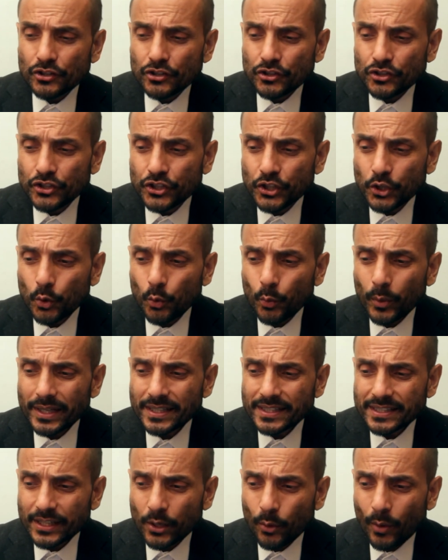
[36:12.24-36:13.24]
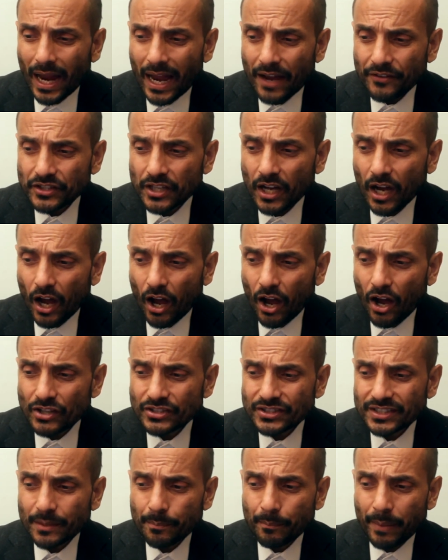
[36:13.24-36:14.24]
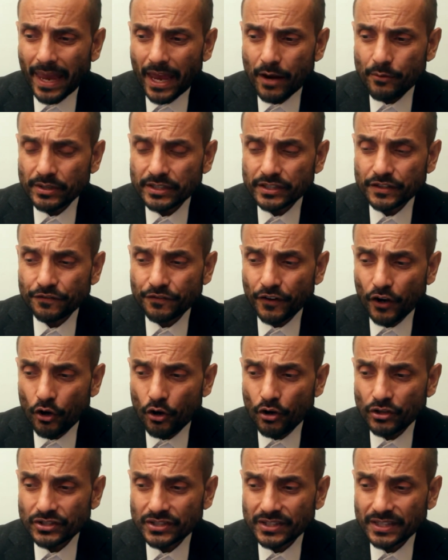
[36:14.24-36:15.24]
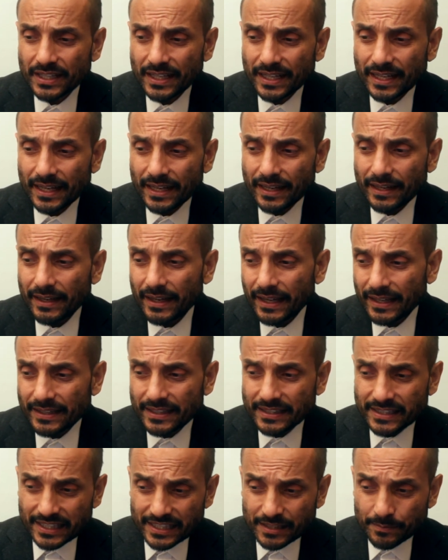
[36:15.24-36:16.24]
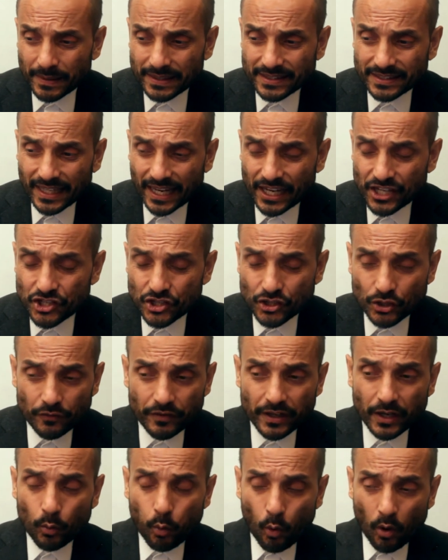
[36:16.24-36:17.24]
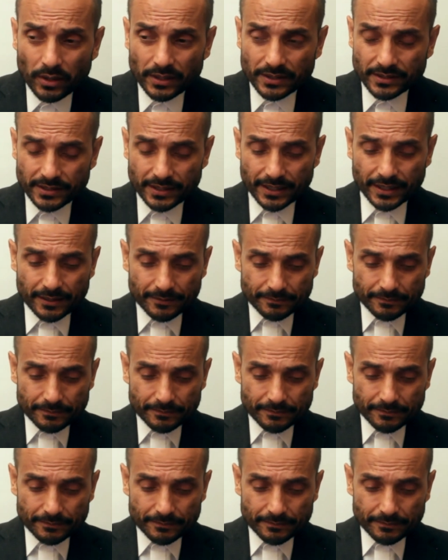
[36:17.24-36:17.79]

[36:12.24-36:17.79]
Do we still have to ask the parents first in the dispensation of equality?